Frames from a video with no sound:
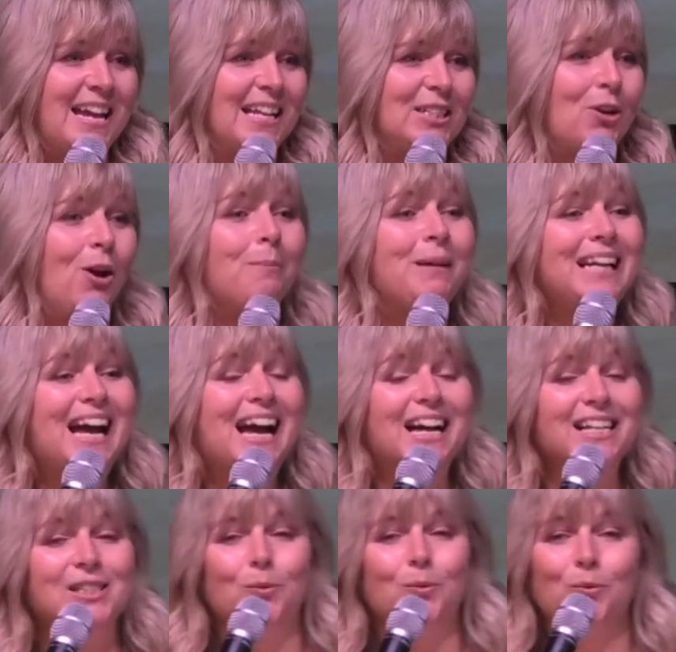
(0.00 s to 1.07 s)
So I'm going to
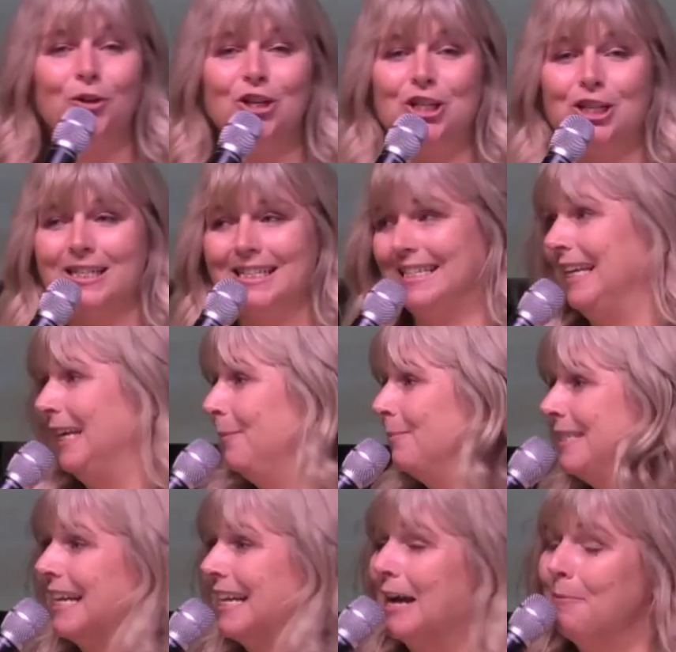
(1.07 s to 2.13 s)
ask the worship team
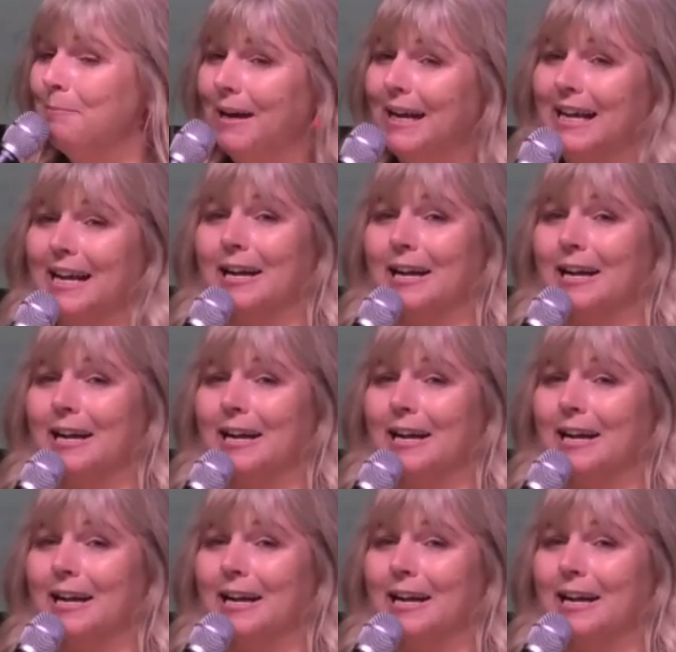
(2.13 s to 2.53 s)
to come back